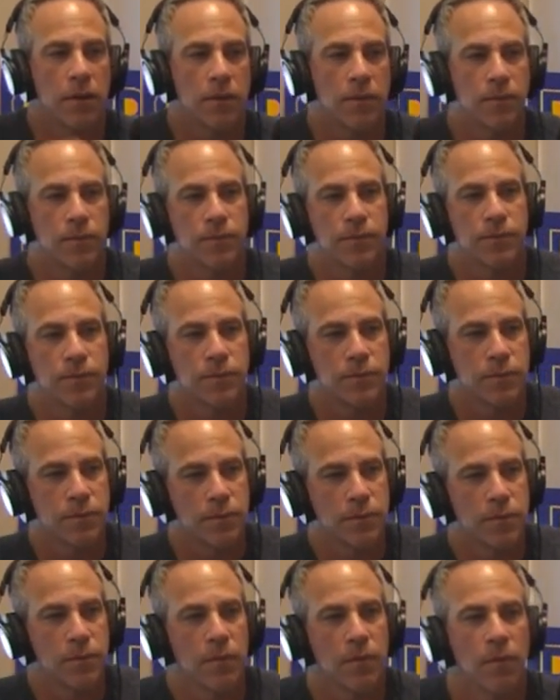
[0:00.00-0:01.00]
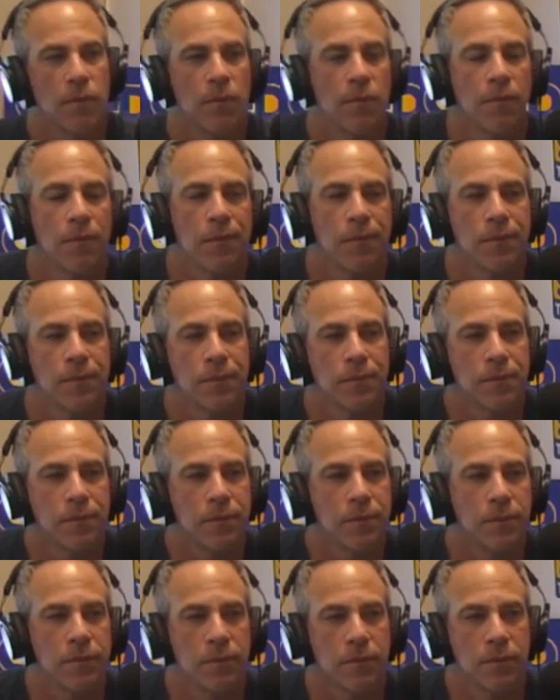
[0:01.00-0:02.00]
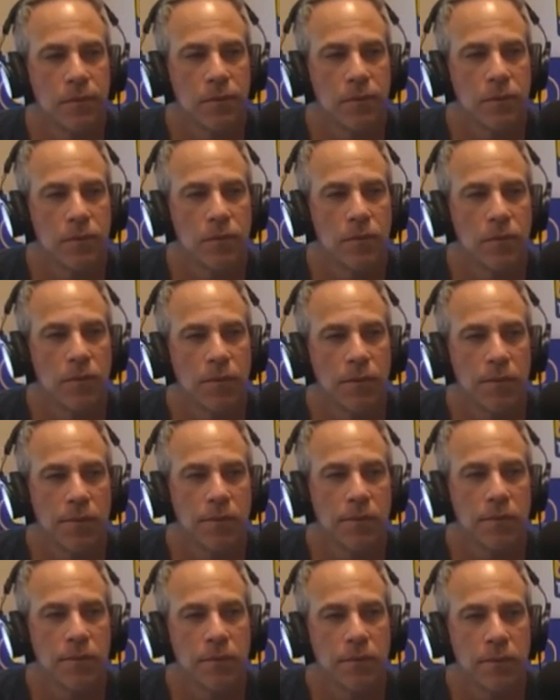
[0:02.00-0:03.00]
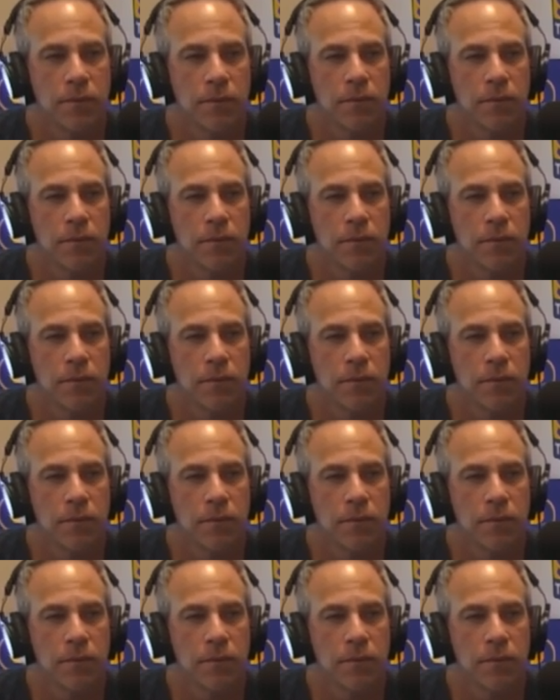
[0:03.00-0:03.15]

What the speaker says: (not speaking)